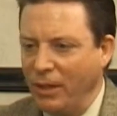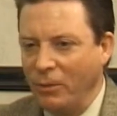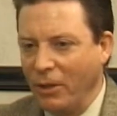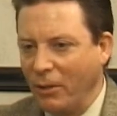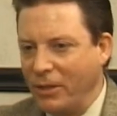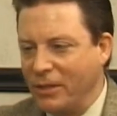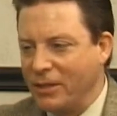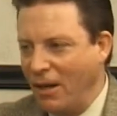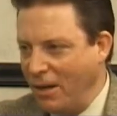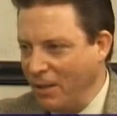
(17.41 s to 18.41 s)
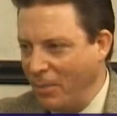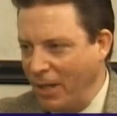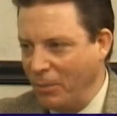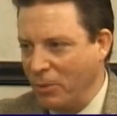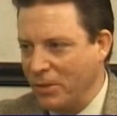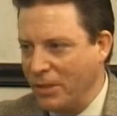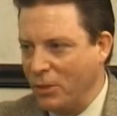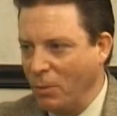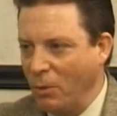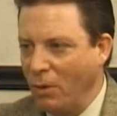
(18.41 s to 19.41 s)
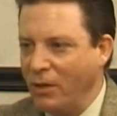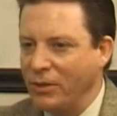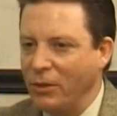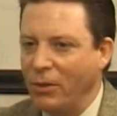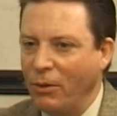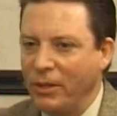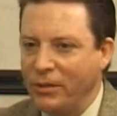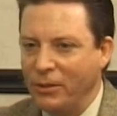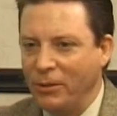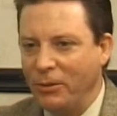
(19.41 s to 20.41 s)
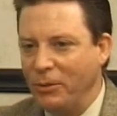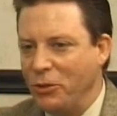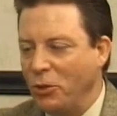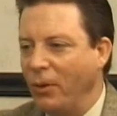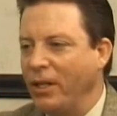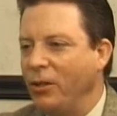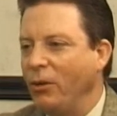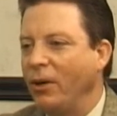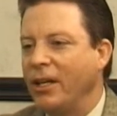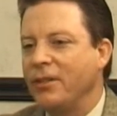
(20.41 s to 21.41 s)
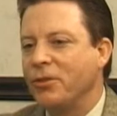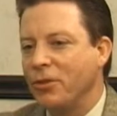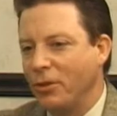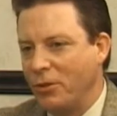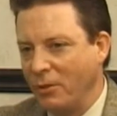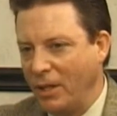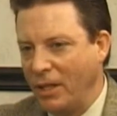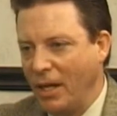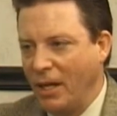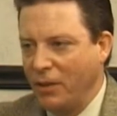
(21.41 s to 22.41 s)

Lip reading: We're going to talk about a procedure, but we're also going to join you in surgery